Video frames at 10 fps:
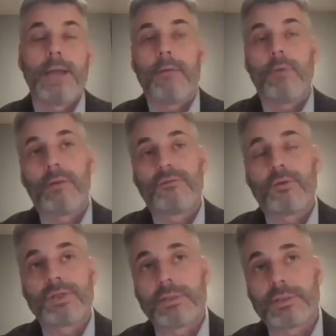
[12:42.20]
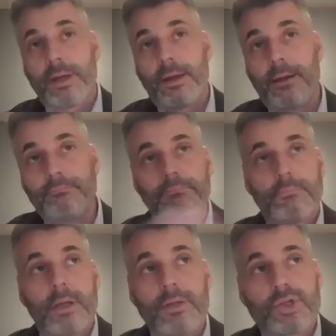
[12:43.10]
Yeah, well, of course, it's
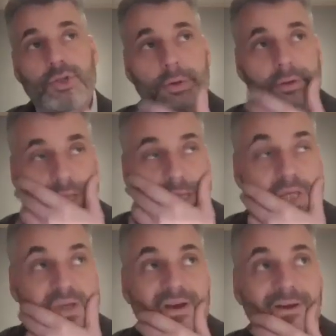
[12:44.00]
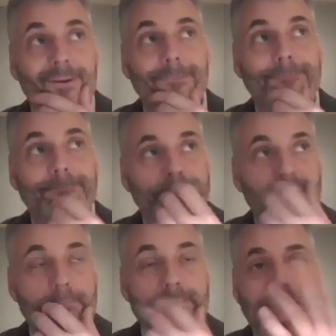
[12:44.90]
sort of
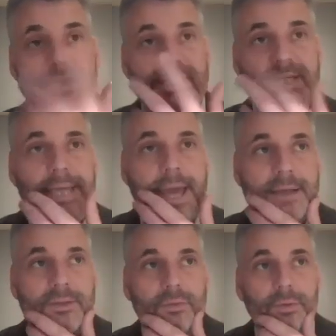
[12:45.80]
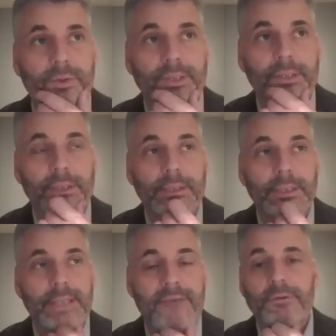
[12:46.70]
the balancing act, or
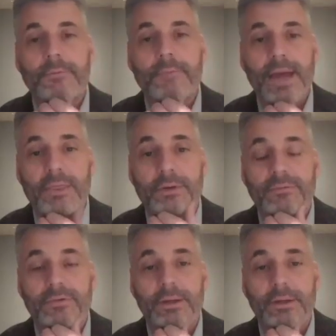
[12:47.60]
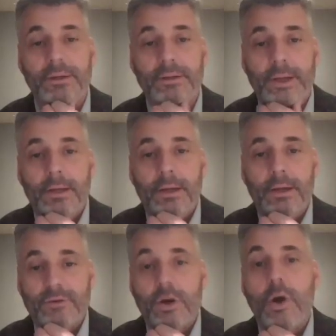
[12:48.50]
the aftermath of
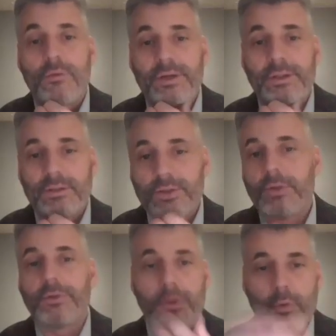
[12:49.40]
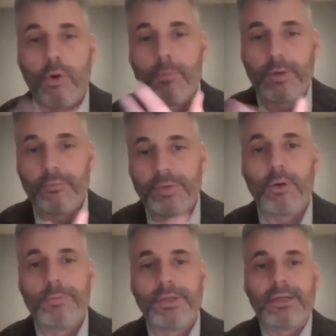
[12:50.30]
COVID, and the
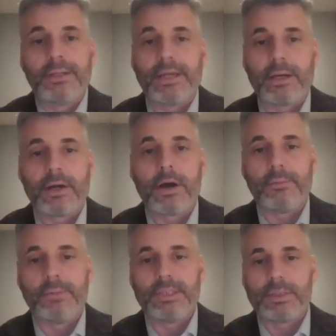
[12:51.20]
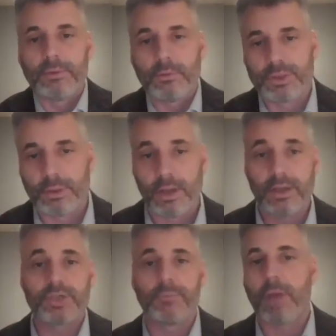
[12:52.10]
reopening of the economy. So there was a
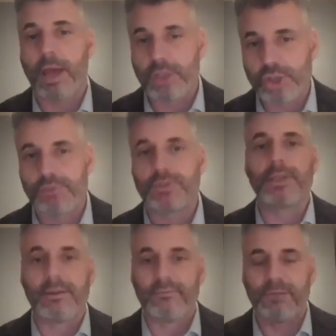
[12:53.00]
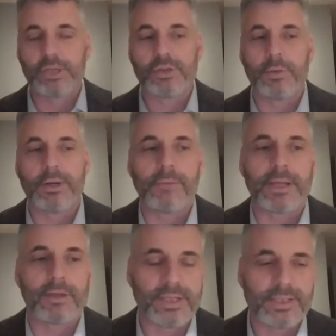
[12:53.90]
lot of supply issues, and then inflation went
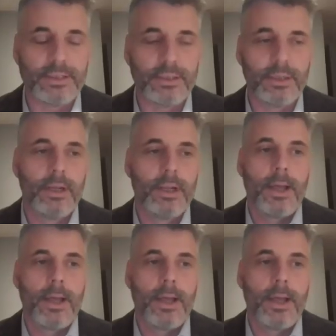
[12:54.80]
up like crazy.